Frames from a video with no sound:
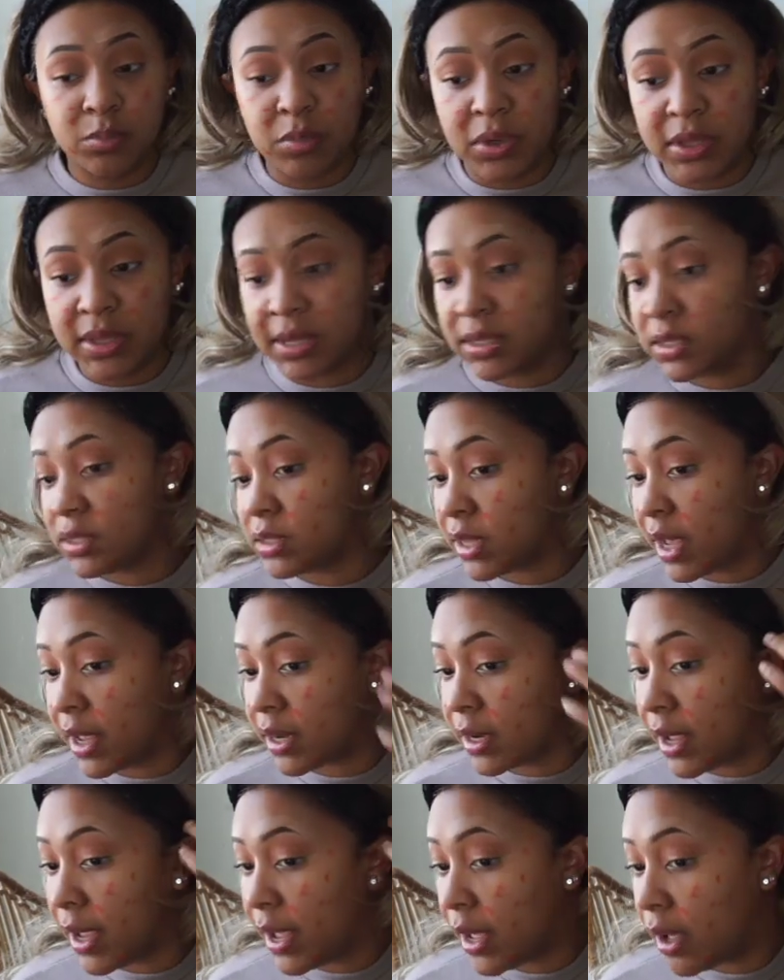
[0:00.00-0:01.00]
but that's just
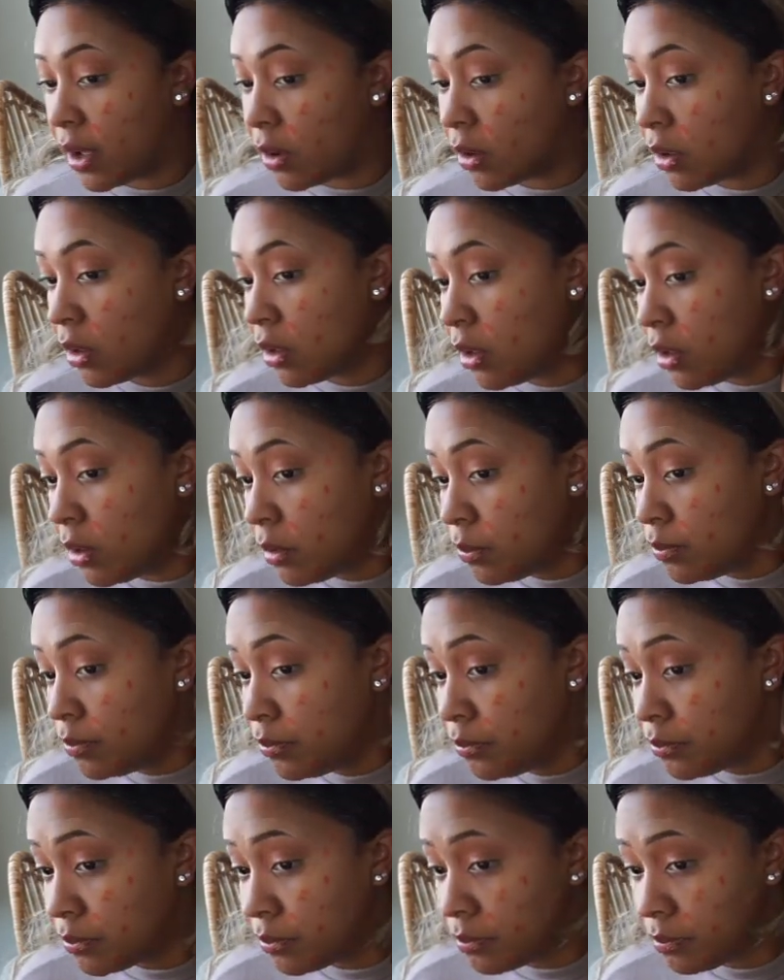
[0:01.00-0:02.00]
kind of how
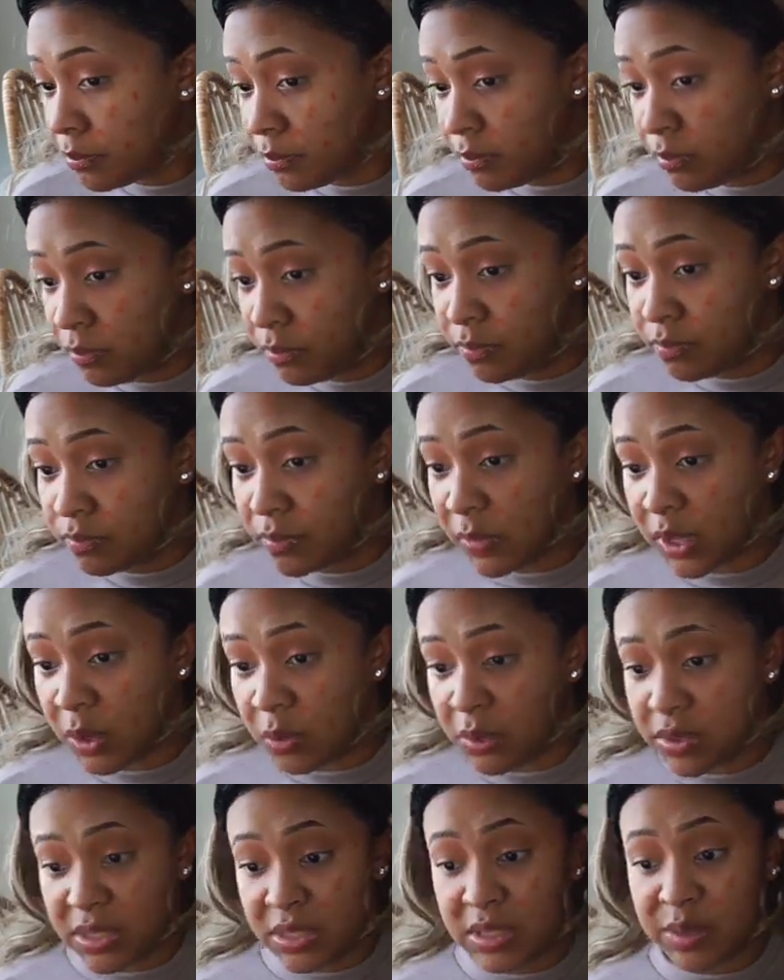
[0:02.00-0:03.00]
it
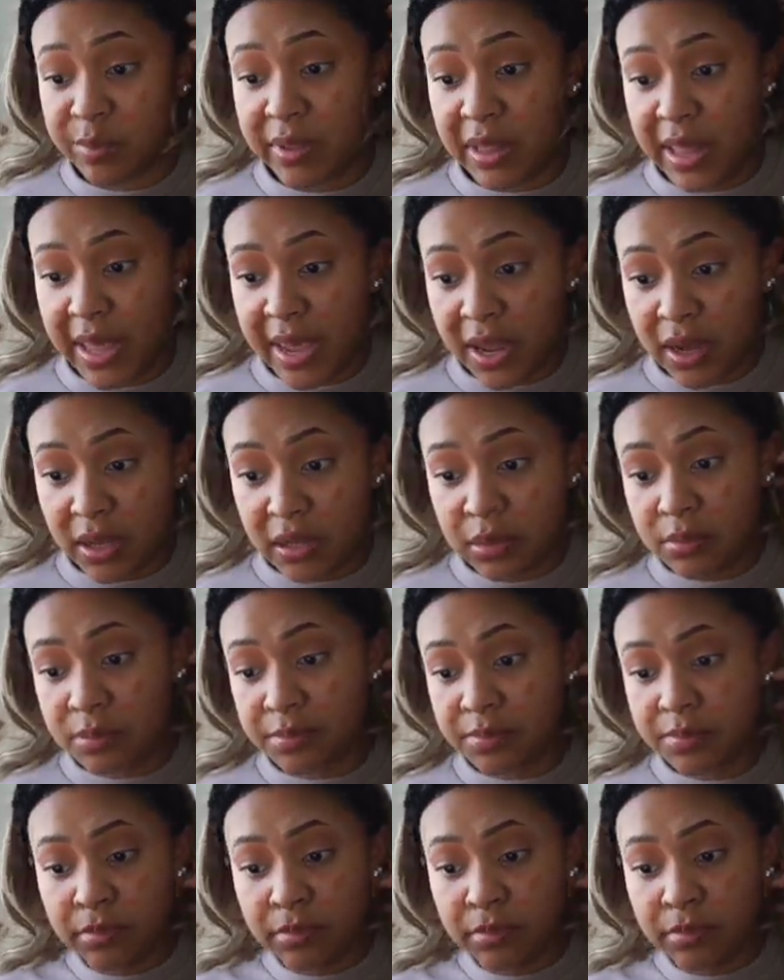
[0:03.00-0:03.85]
was explained.